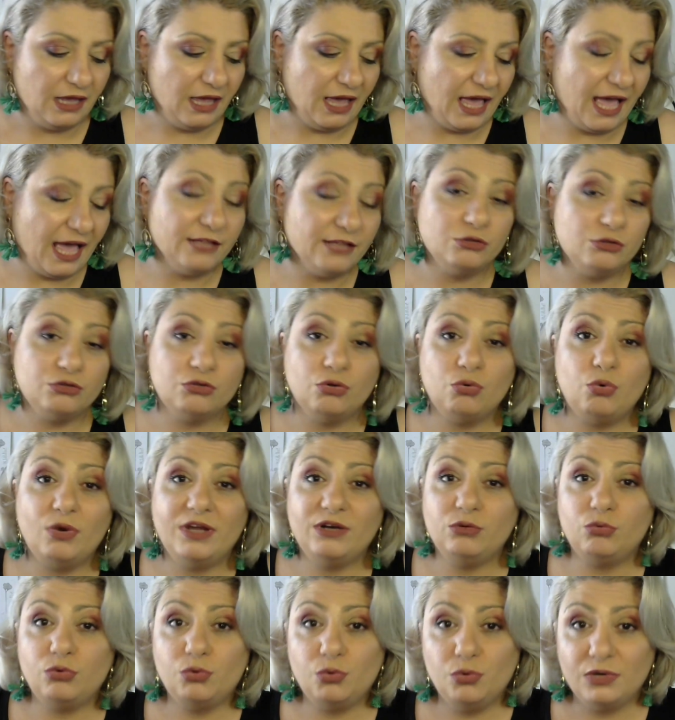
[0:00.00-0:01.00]
I don't know
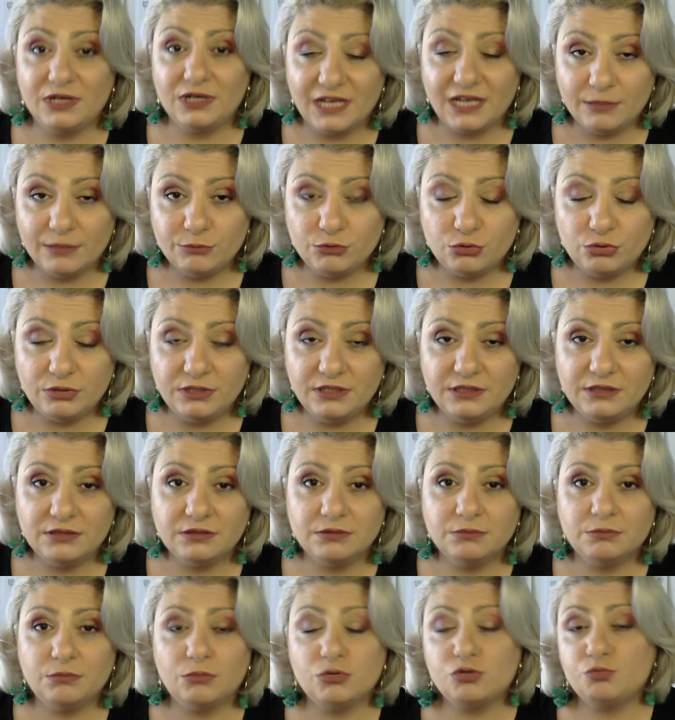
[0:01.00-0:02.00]
when we will come to it,
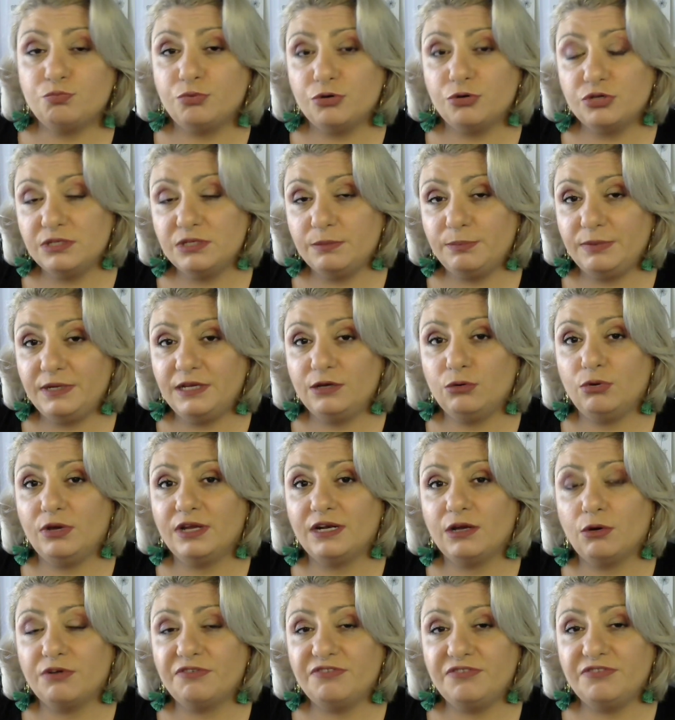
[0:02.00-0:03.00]
most possibly when
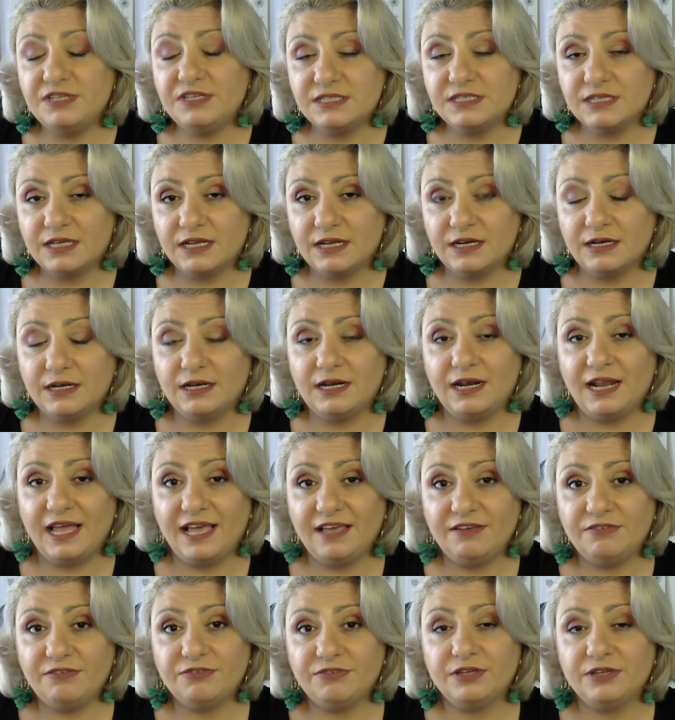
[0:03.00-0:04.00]
our physical
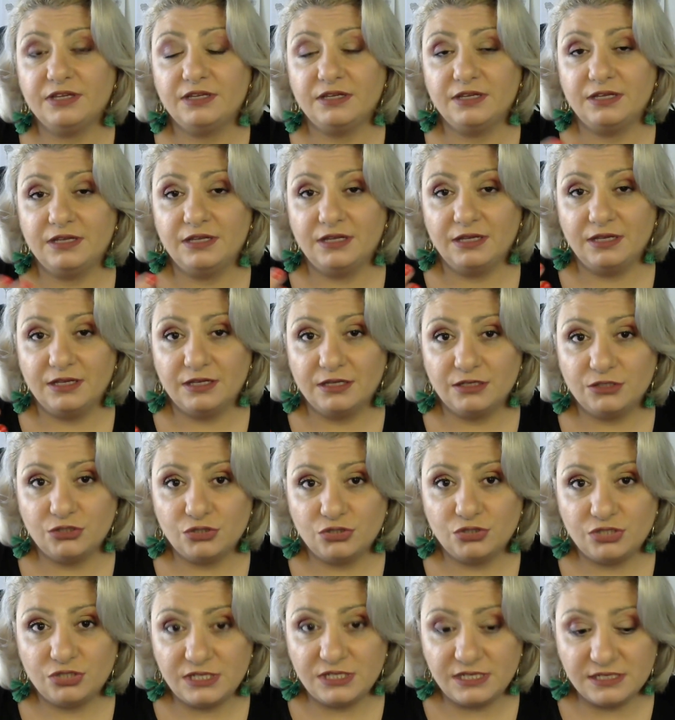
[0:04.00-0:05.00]
life
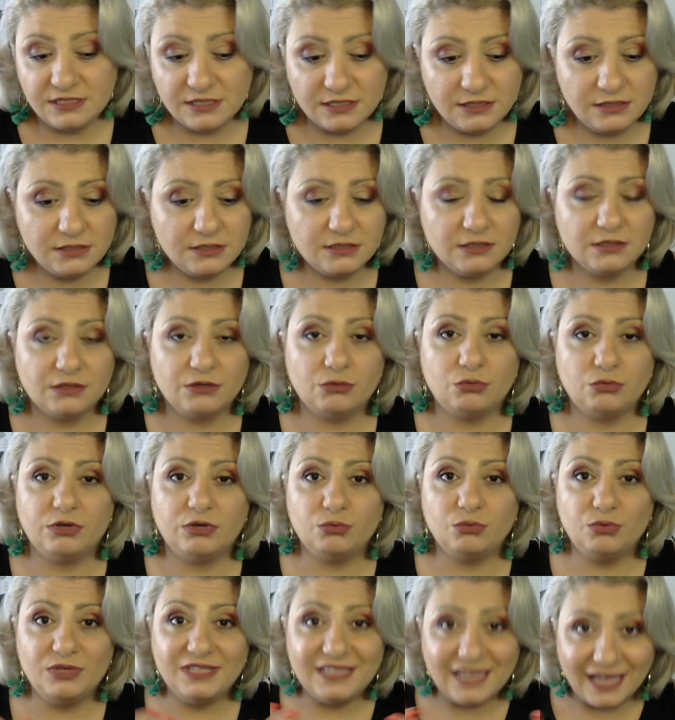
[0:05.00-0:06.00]
ceases when
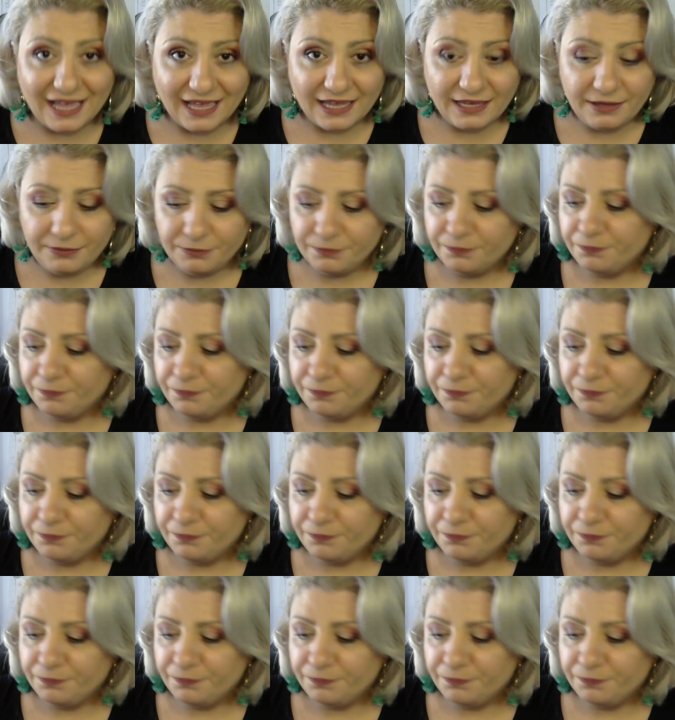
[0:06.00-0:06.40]
we die.